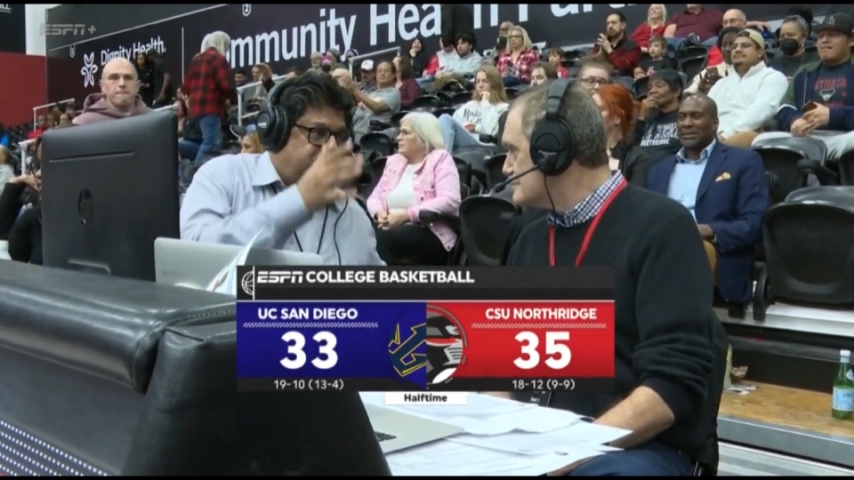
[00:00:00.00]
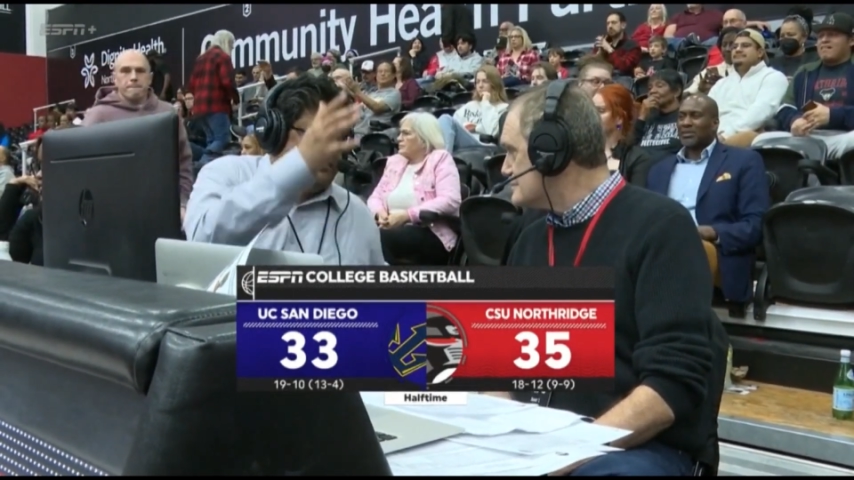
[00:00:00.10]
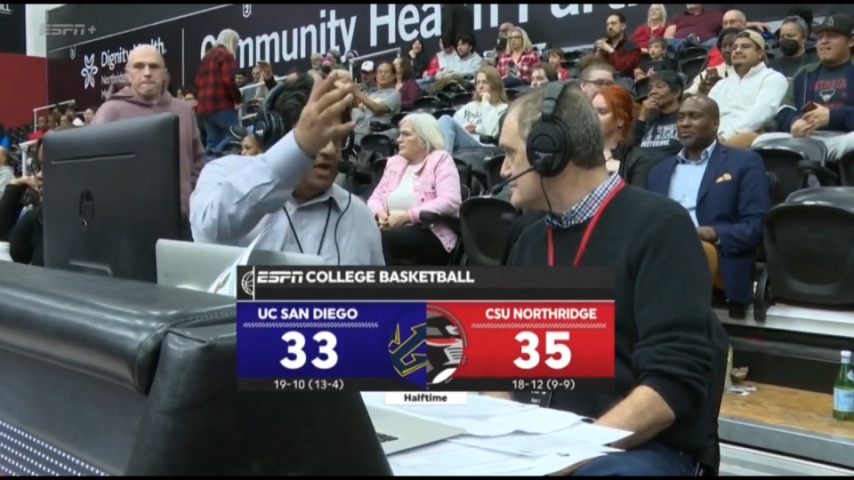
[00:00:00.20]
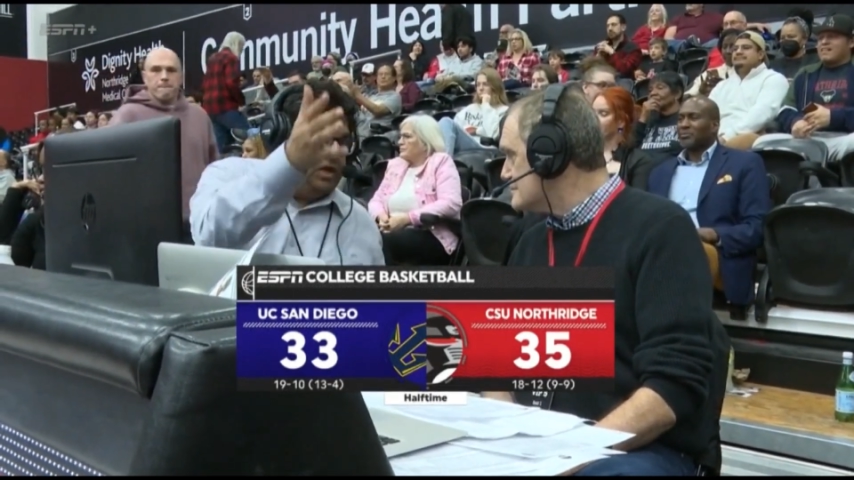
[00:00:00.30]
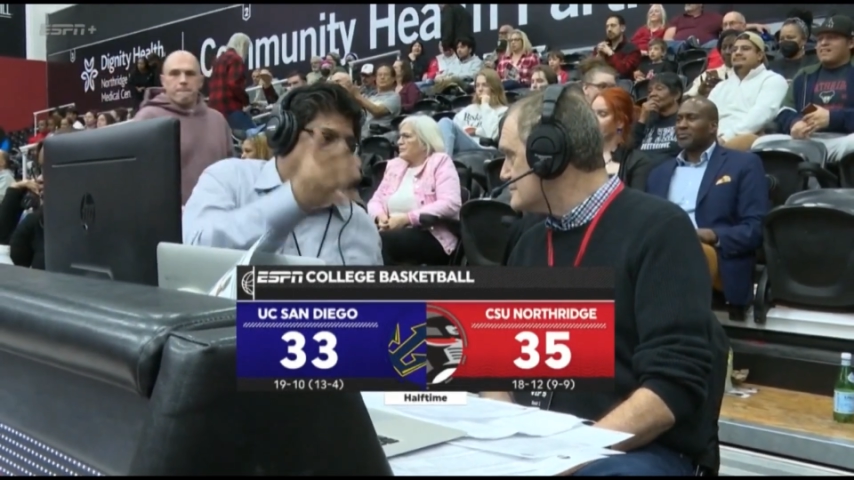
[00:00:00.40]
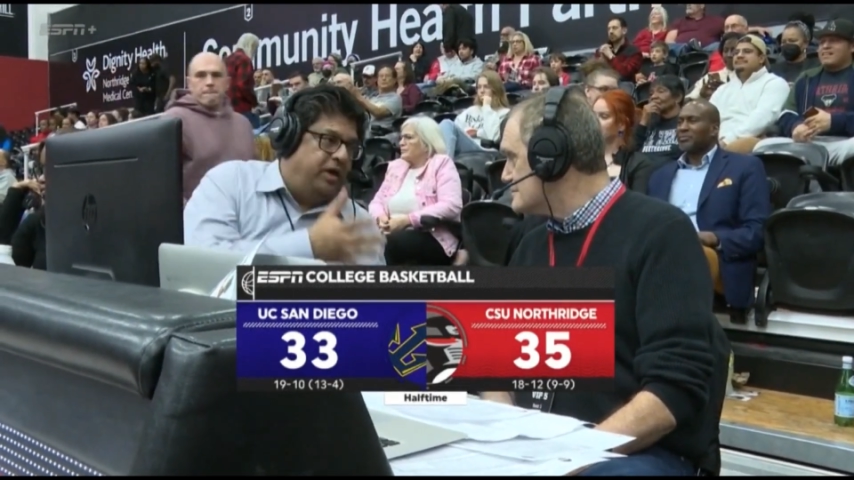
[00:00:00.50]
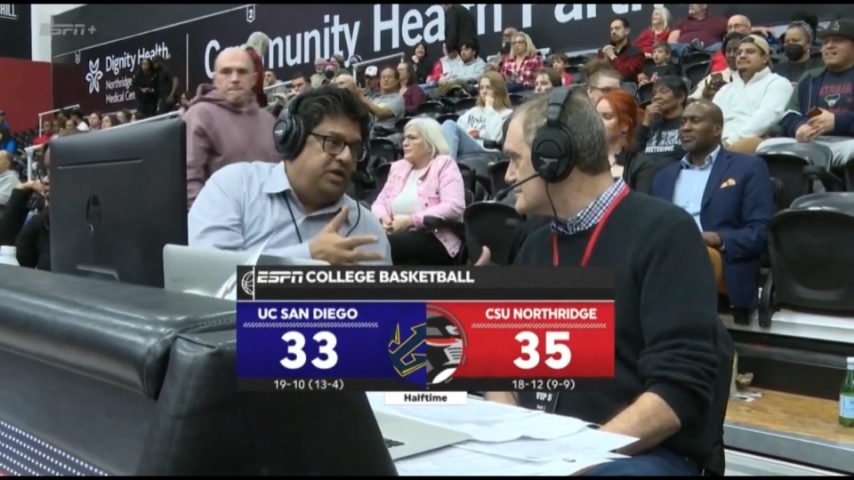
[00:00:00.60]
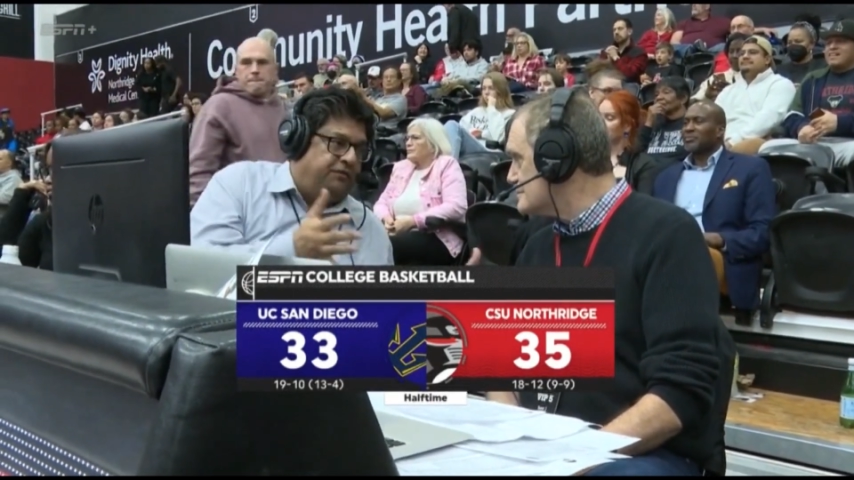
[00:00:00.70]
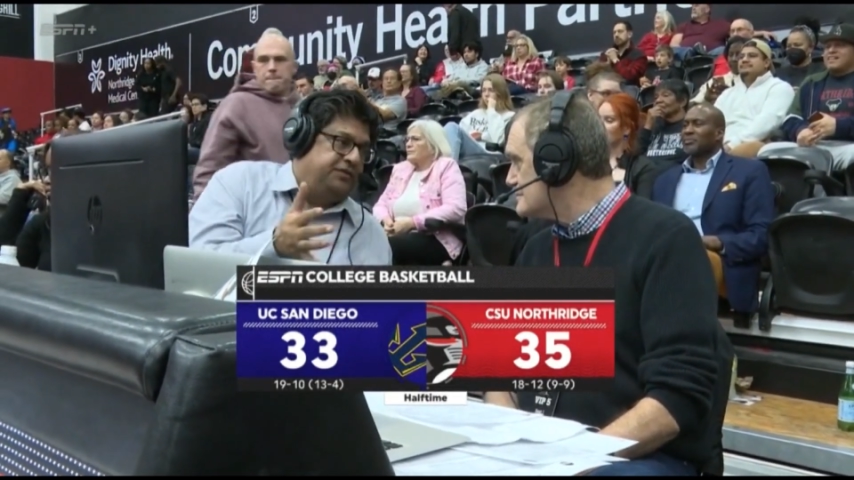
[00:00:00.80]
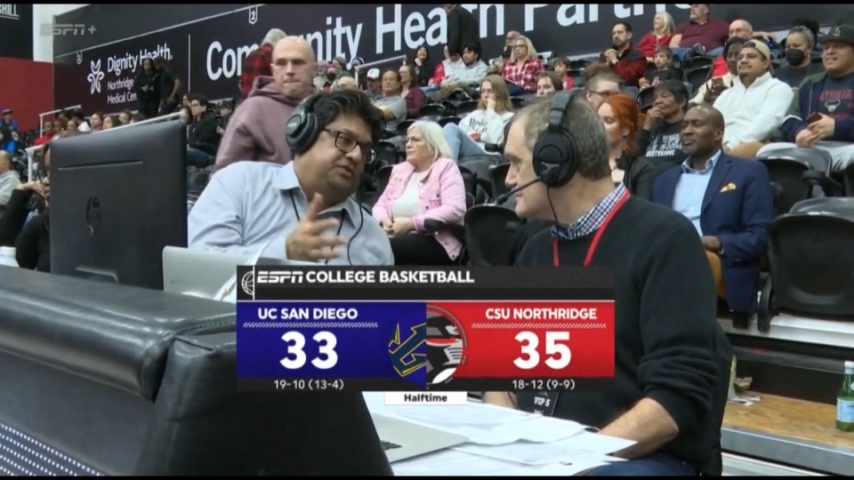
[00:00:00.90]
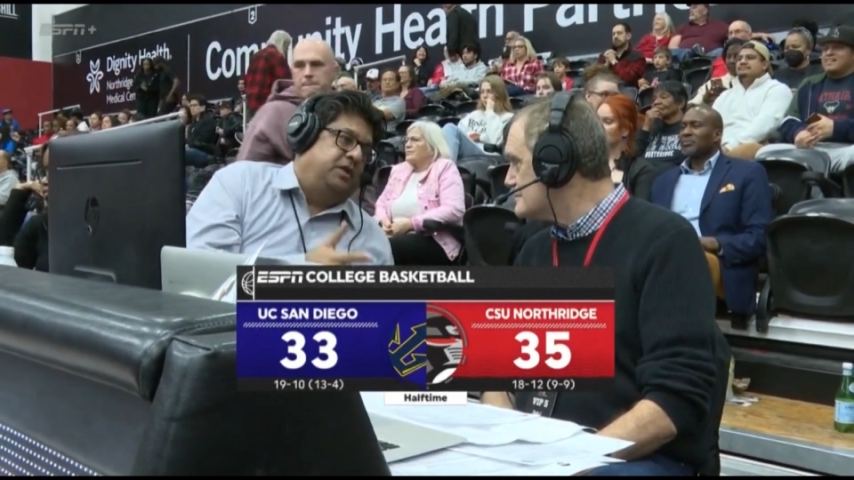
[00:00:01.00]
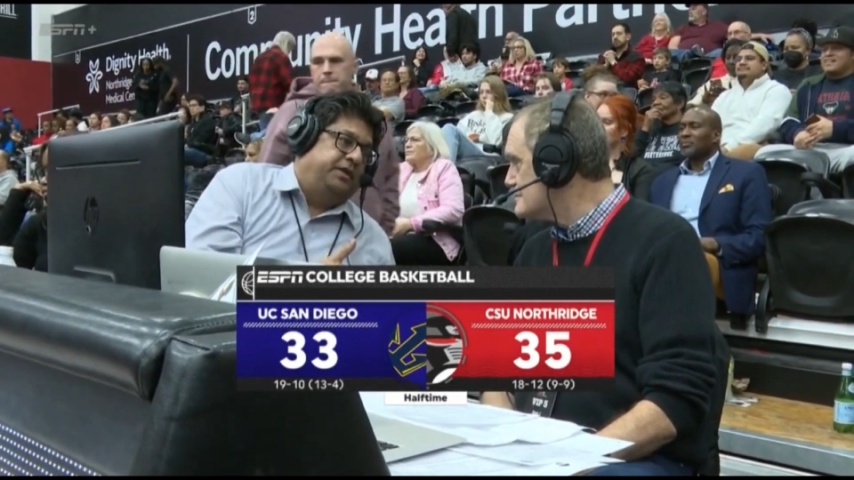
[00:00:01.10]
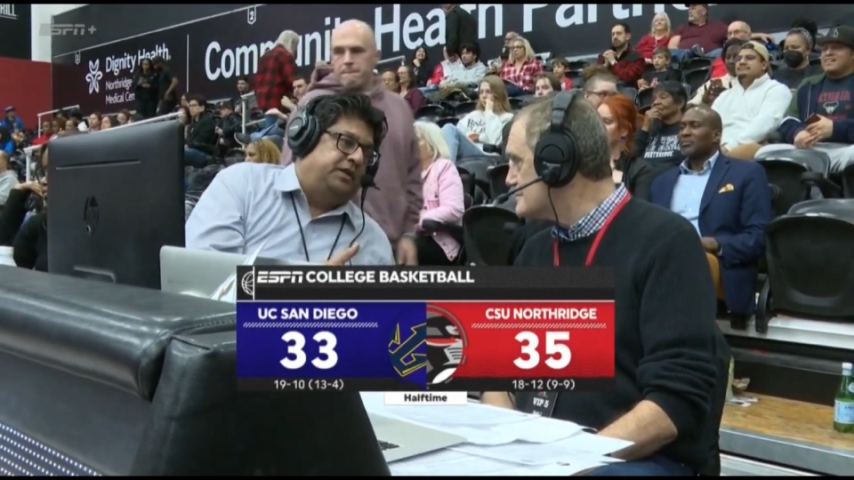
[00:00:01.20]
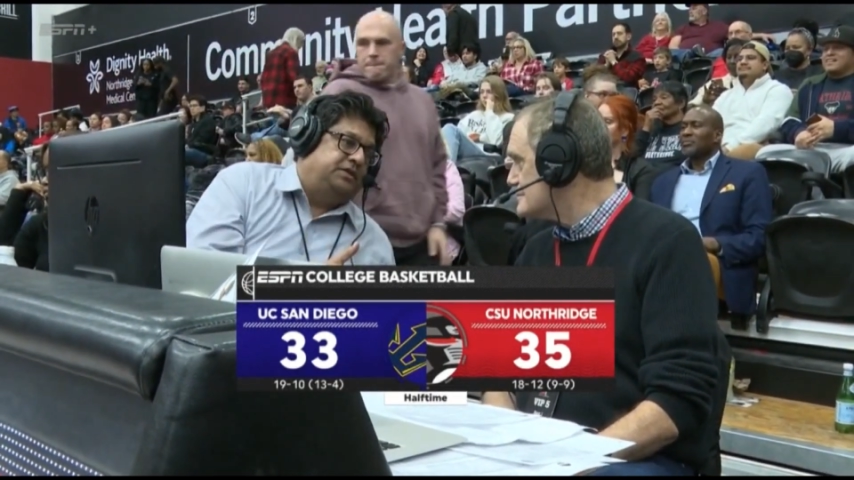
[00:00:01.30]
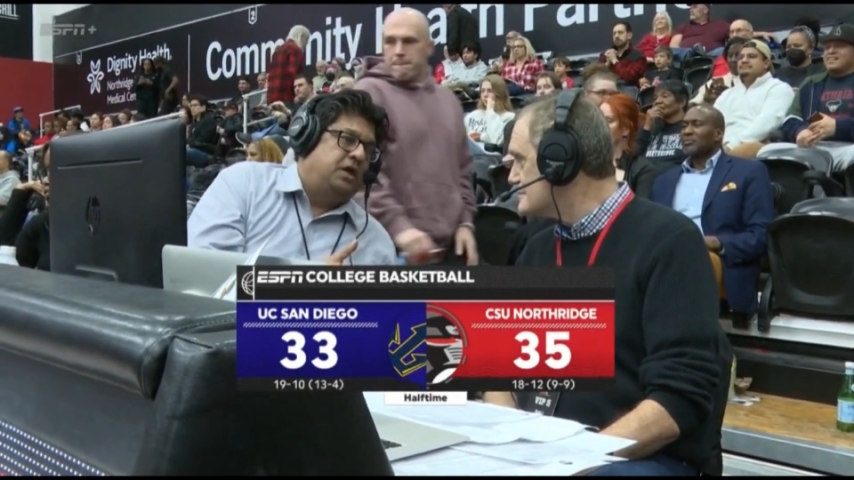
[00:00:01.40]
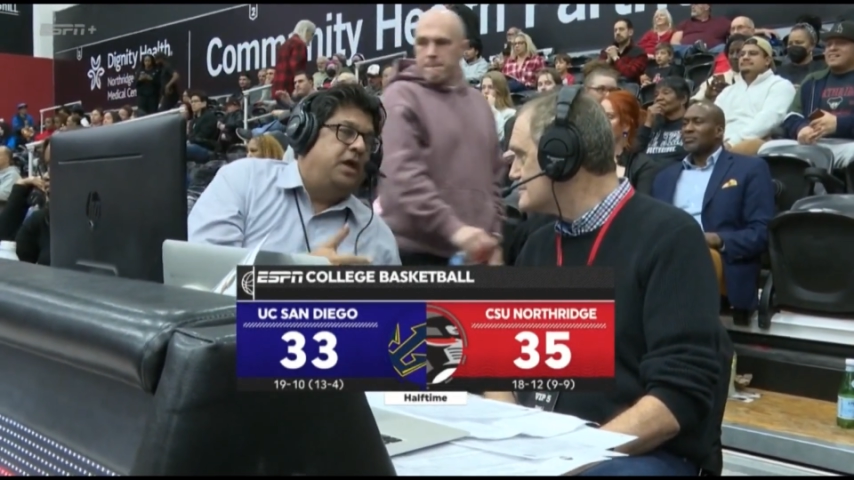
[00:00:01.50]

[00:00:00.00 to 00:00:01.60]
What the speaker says: available at your facilities